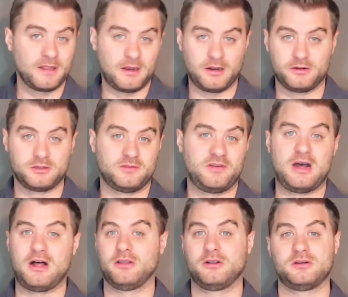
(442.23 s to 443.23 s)
hundreds of
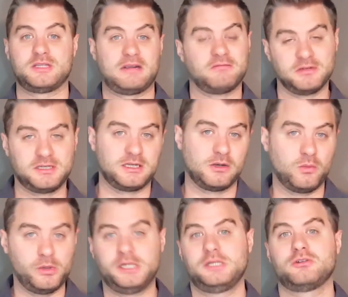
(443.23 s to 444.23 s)
dollars every single
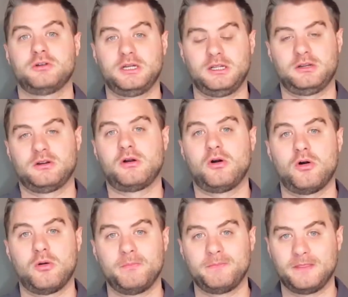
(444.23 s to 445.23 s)
week treating your
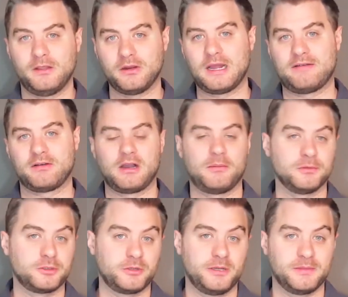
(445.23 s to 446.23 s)
home, you could have a
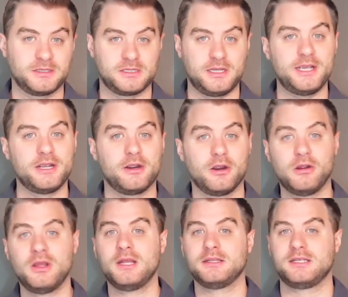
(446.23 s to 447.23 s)
couple treatments a
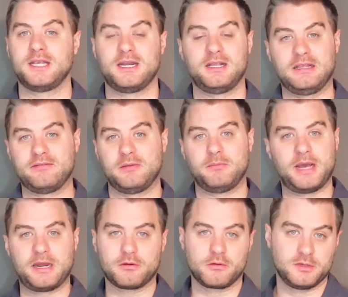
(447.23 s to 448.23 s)
year to get an even
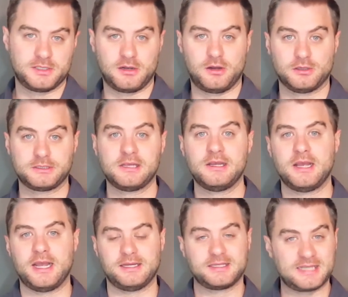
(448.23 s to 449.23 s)
better result
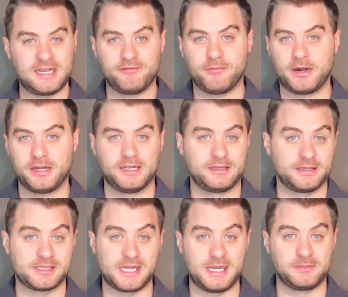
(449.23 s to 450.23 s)
and save money at
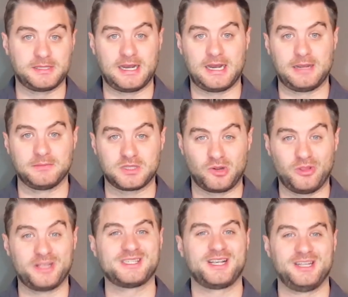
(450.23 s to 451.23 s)
the same time. So
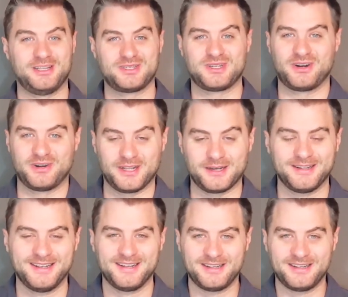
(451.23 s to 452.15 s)
let's get you started.